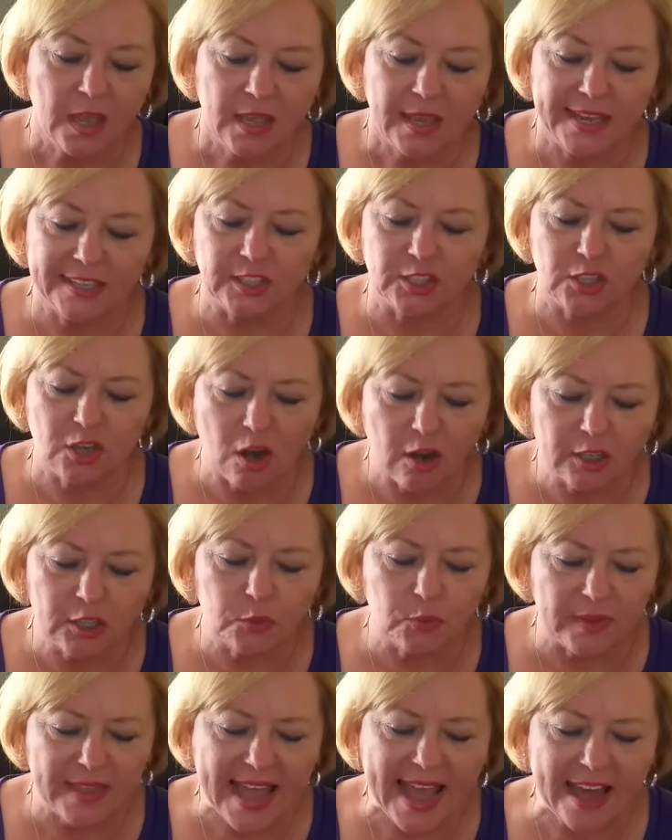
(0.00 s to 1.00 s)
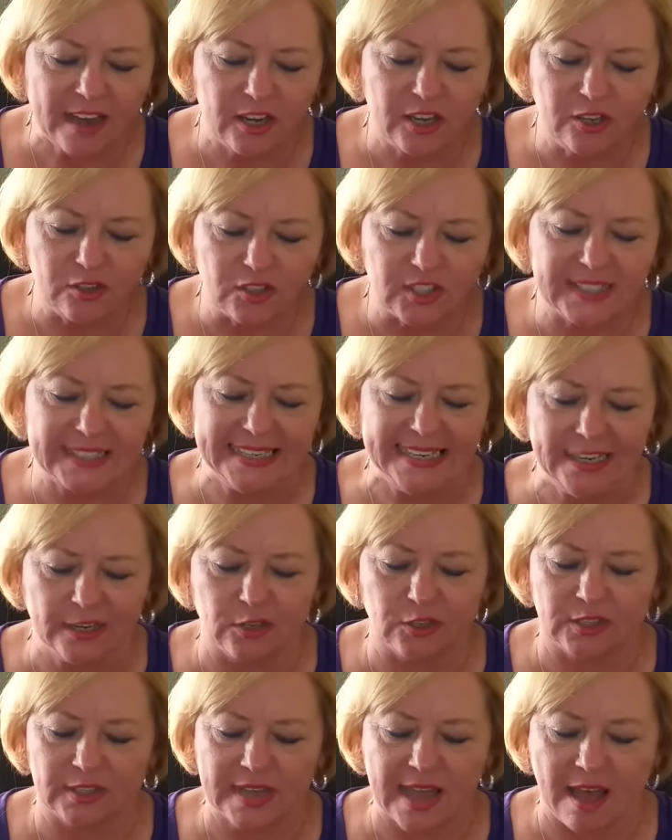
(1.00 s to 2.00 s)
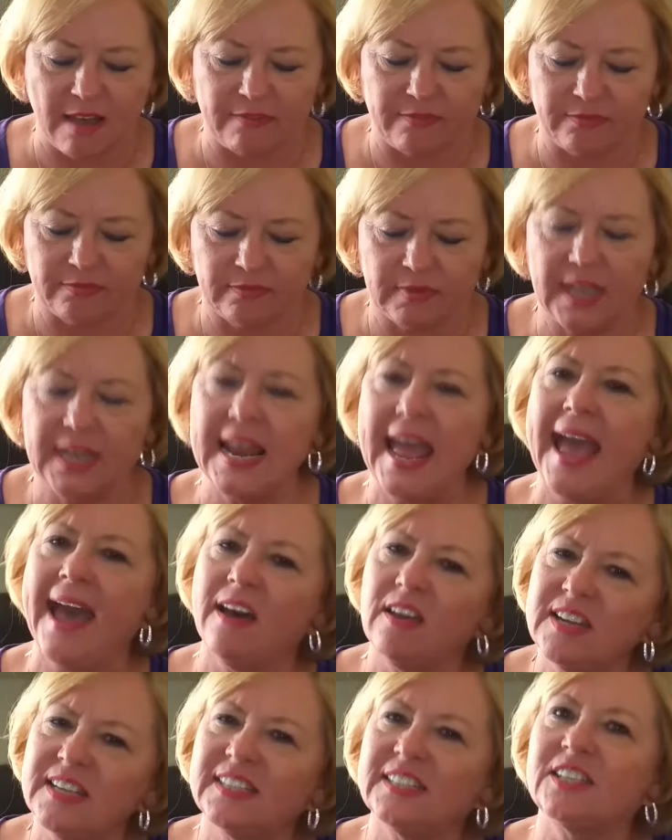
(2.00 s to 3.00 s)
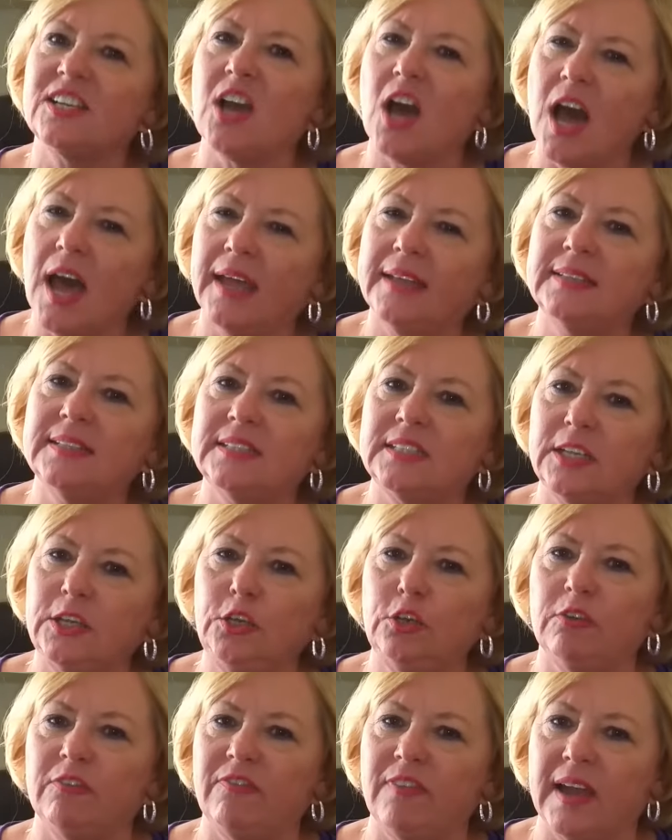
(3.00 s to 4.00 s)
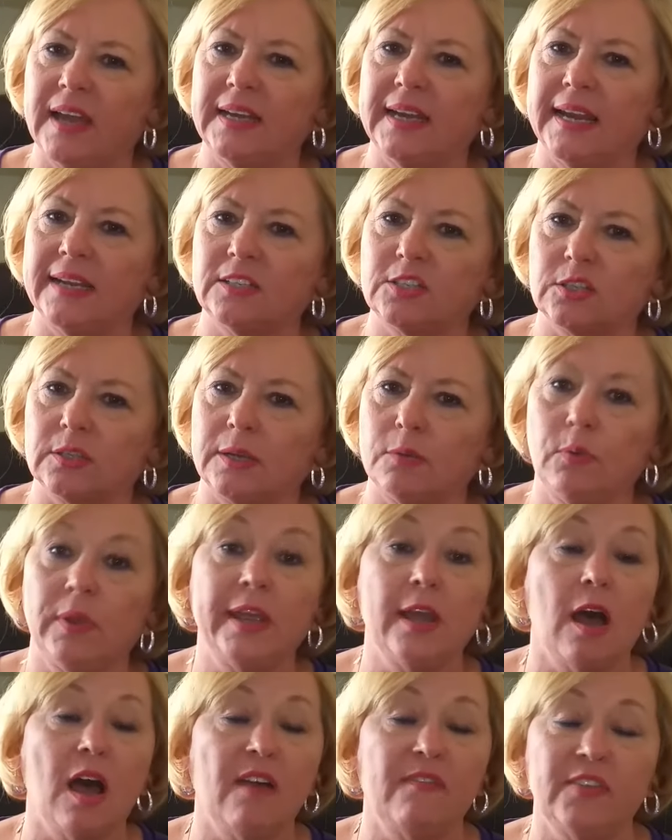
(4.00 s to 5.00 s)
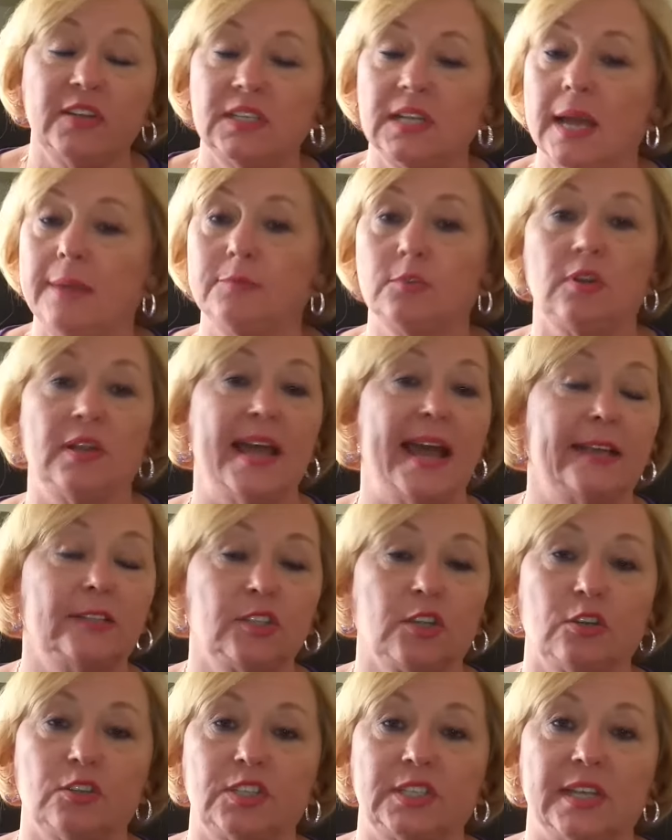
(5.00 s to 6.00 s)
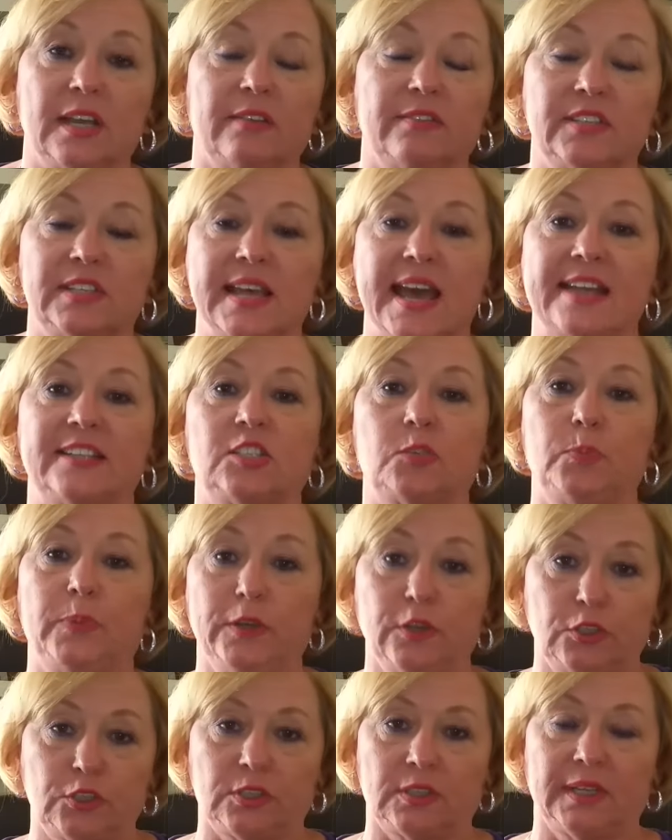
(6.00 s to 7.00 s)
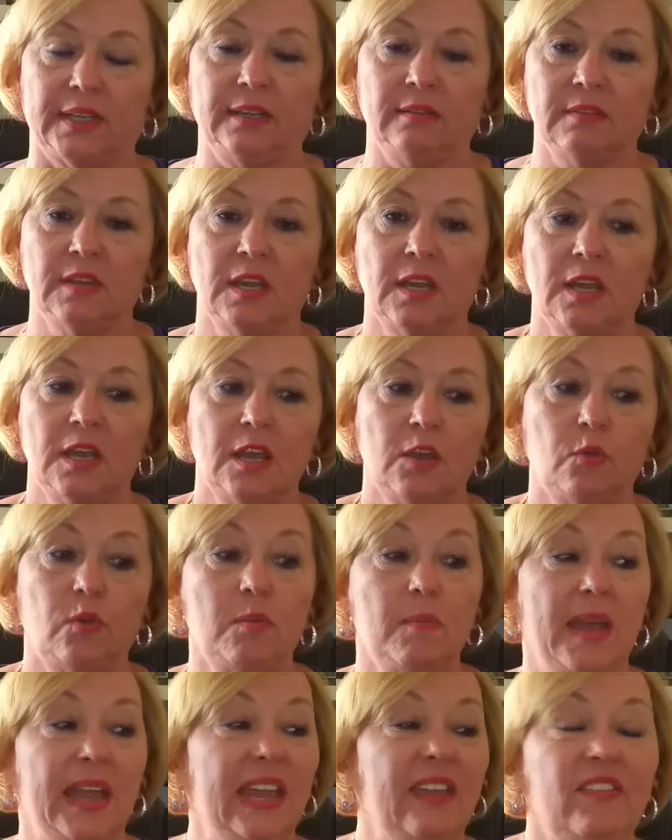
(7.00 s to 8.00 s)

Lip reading: It starts with, how do you see yourself? And how does God see you financially? We oftentimes will ask ourselves that spiritually. We may